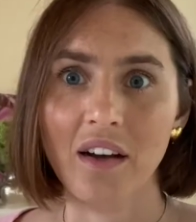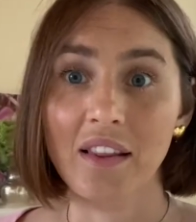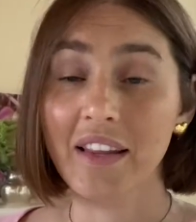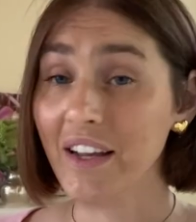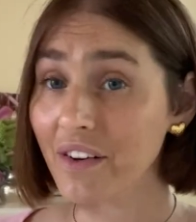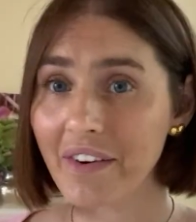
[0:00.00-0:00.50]

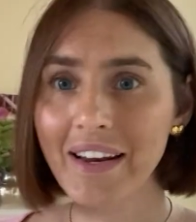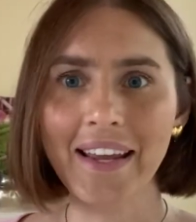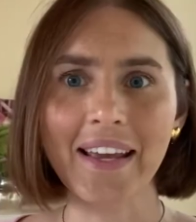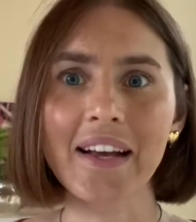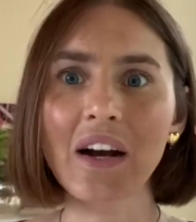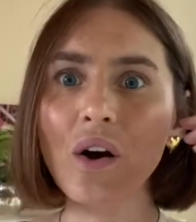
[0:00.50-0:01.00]
Like
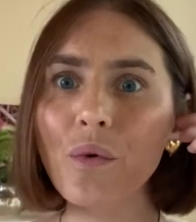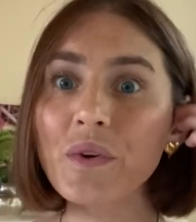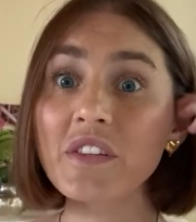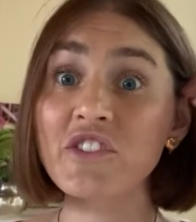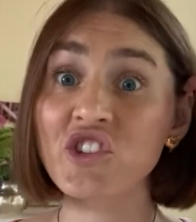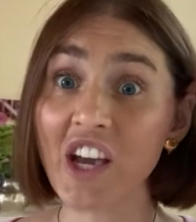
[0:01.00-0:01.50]
really, go
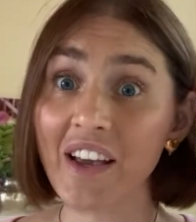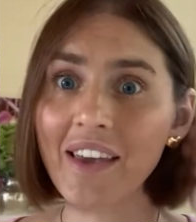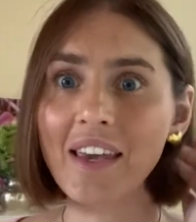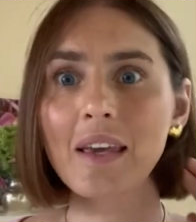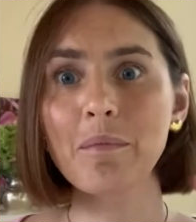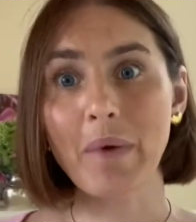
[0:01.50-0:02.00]
with
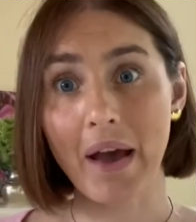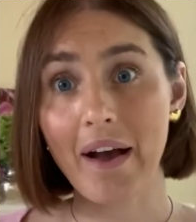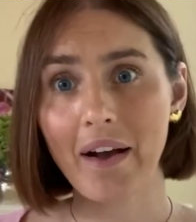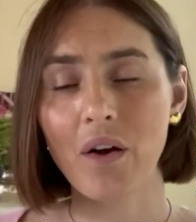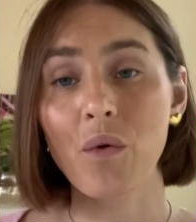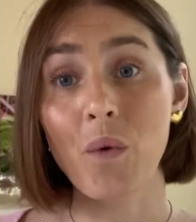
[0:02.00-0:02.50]
Jackie
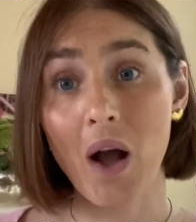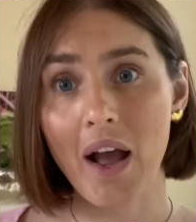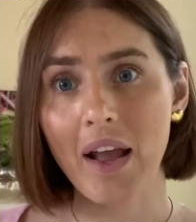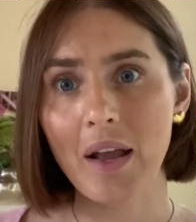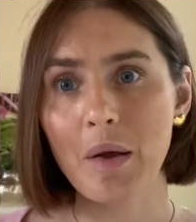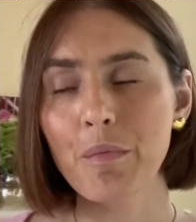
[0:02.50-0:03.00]
bag.
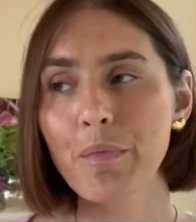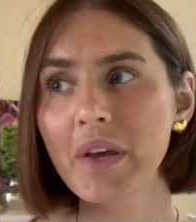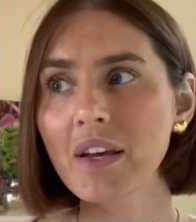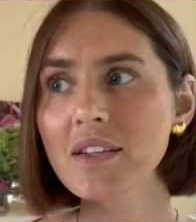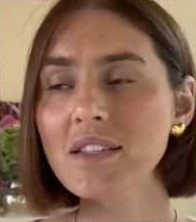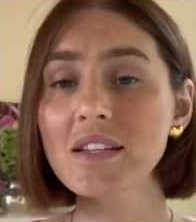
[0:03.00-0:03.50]
Why?
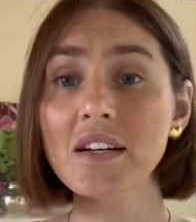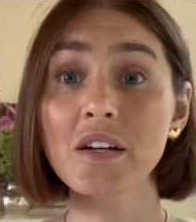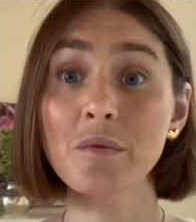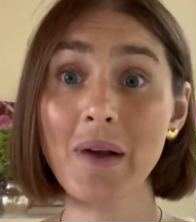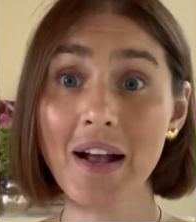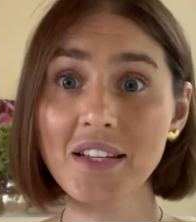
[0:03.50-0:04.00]
Because
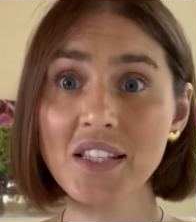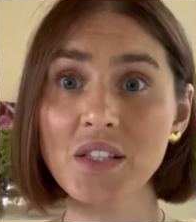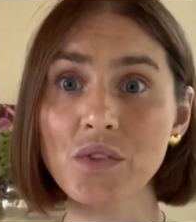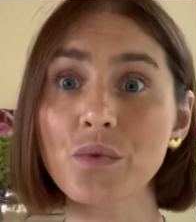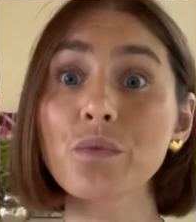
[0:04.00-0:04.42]
Hermes,